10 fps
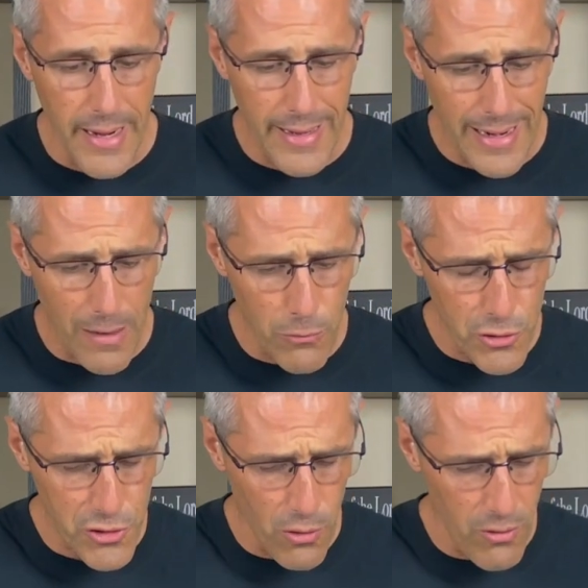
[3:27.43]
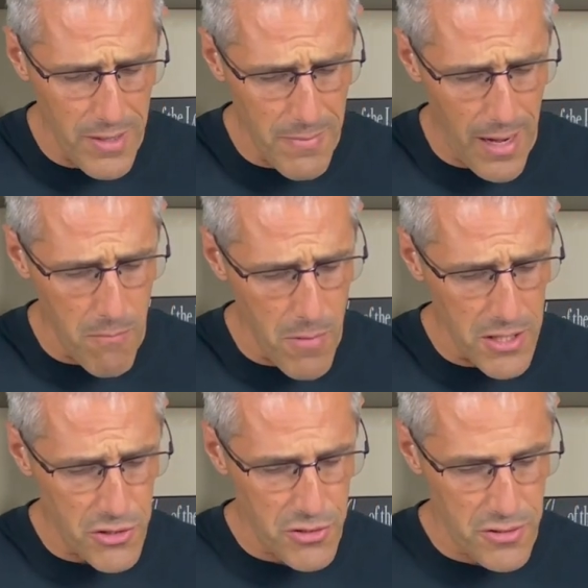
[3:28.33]
and I will show him how
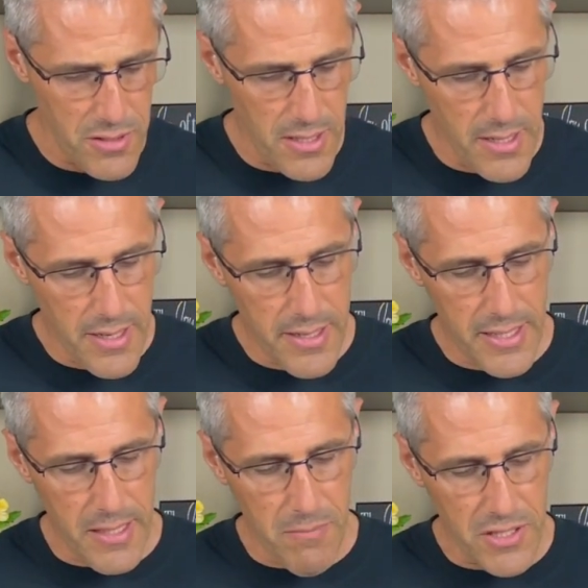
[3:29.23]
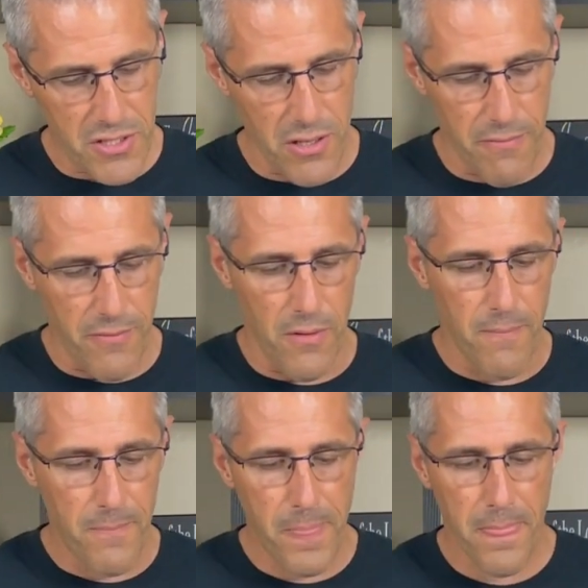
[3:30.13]
much he must suffer
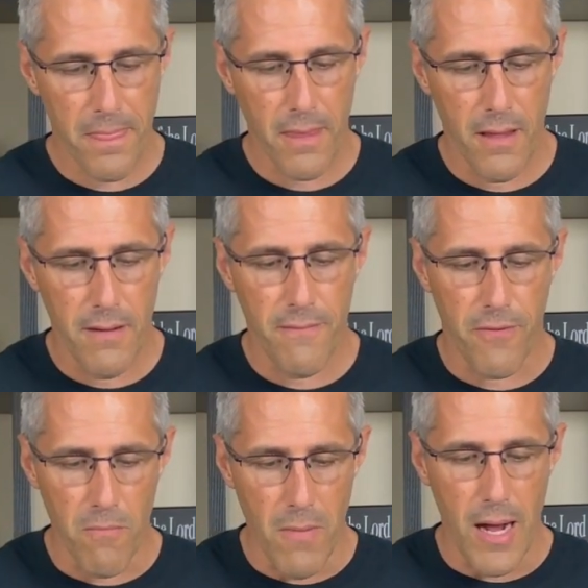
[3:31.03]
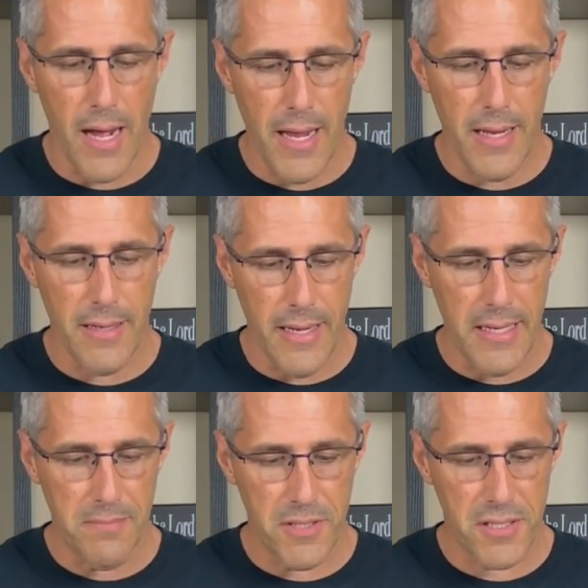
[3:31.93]
for my
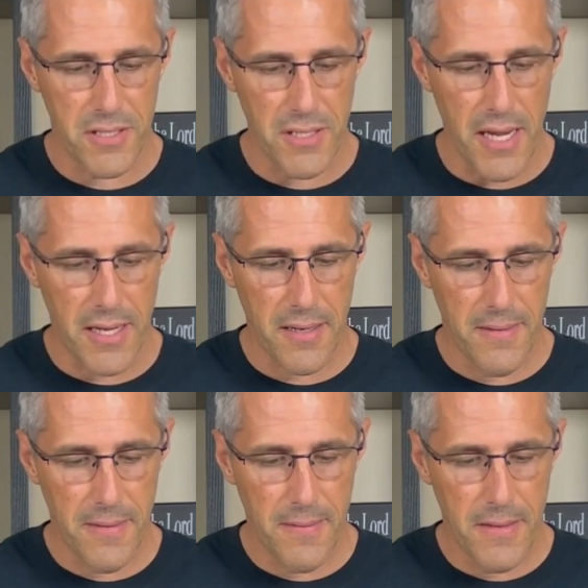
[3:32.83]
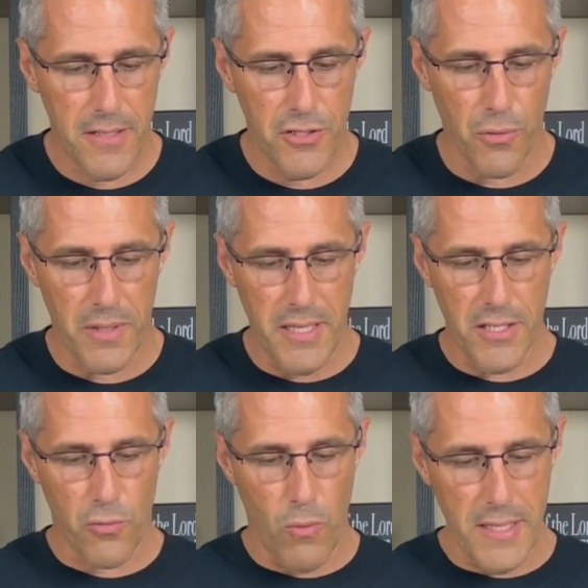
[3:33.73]
name's sake. So
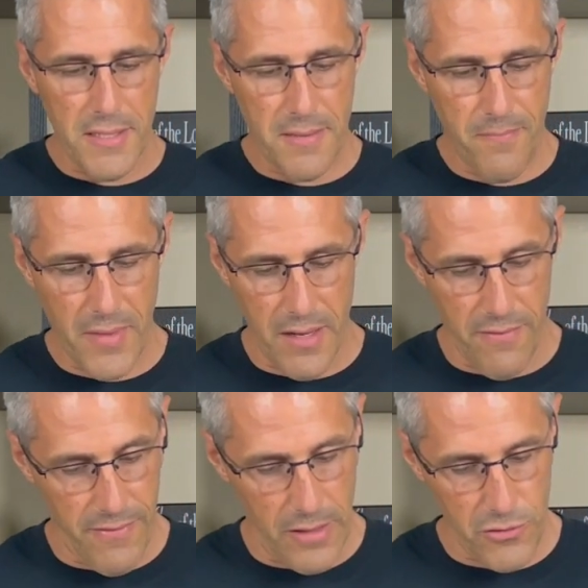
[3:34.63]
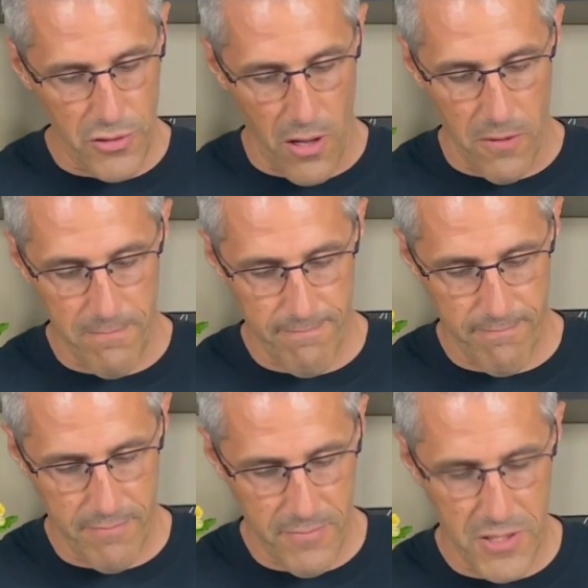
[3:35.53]
Aeneas went and found Saul,
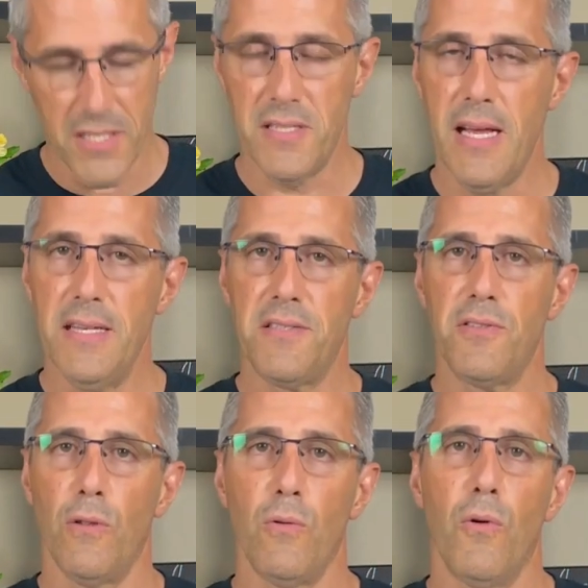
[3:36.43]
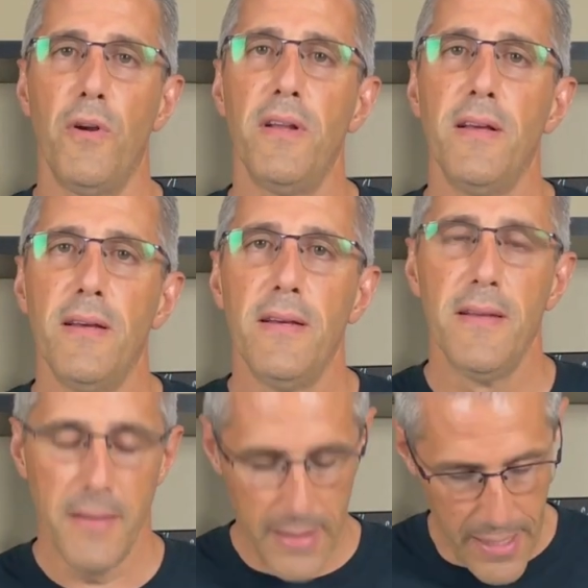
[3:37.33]
just as the Lord
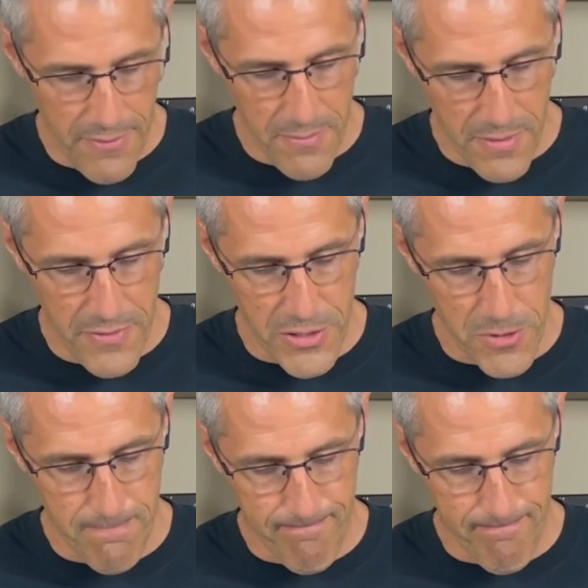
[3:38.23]
gave him the vision.